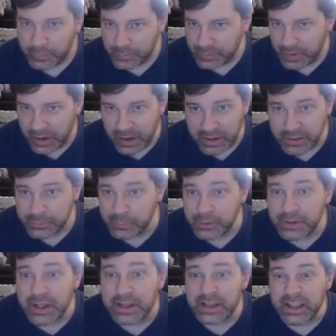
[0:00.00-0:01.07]
Anyone
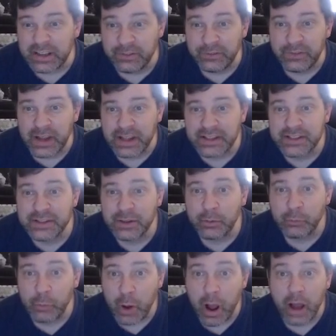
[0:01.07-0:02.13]
that invents the
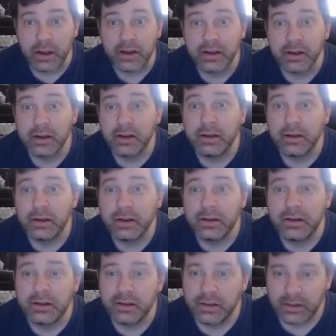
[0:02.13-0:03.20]
rock
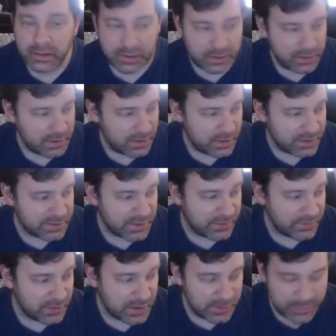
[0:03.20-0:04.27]
is definitely
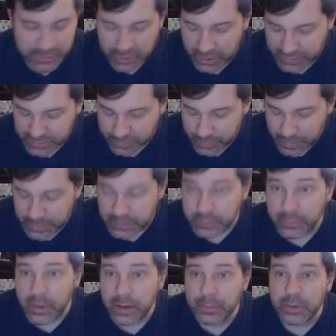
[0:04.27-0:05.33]
going to be an awesome commander in my
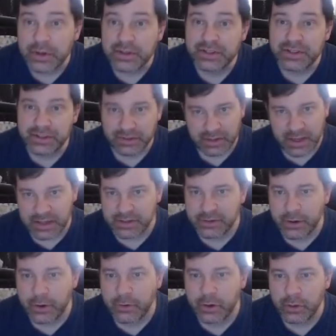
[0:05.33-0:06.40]
books. And
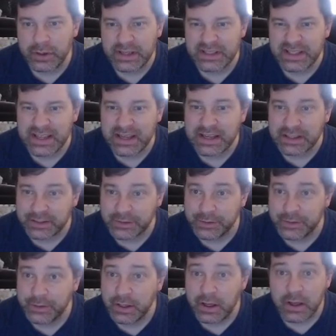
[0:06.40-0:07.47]
Togo is it.
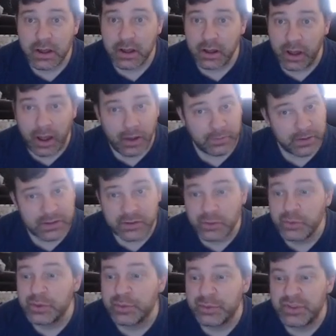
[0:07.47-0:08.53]
Can do
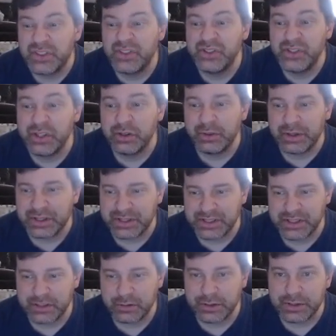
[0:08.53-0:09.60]
some
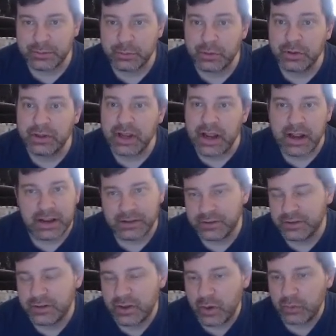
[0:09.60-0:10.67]
serious work, and
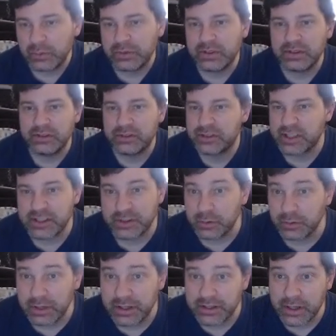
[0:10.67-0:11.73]
don't
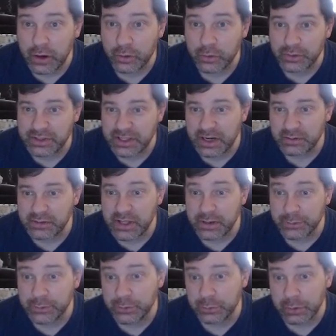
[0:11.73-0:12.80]
let Togo sit out there
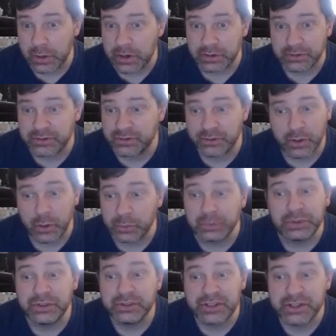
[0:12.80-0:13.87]
too long.
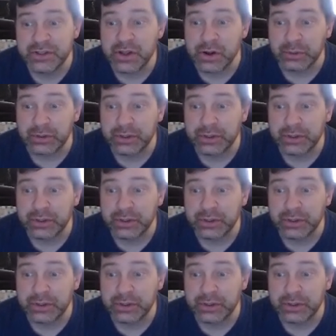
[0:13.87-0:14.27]
Just don't.